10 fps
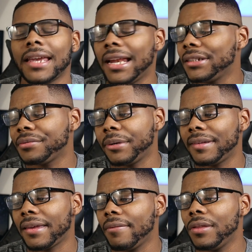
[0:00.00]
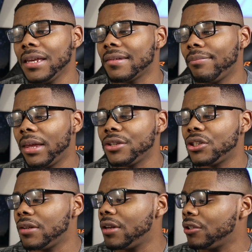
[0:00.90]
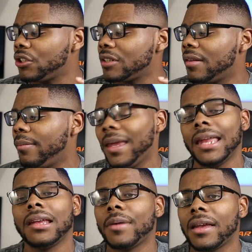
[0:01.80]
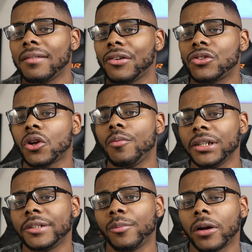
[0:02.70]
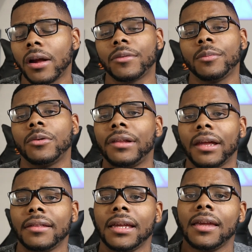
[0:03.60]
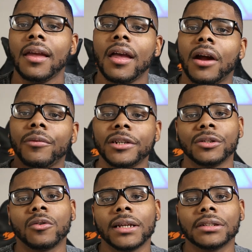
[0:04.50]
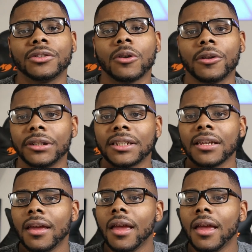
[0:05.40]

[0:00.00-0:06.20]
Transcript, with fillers: and I just wanted to give these a mention just in the beginning because they're so much more comfortable than the original Quest controllers,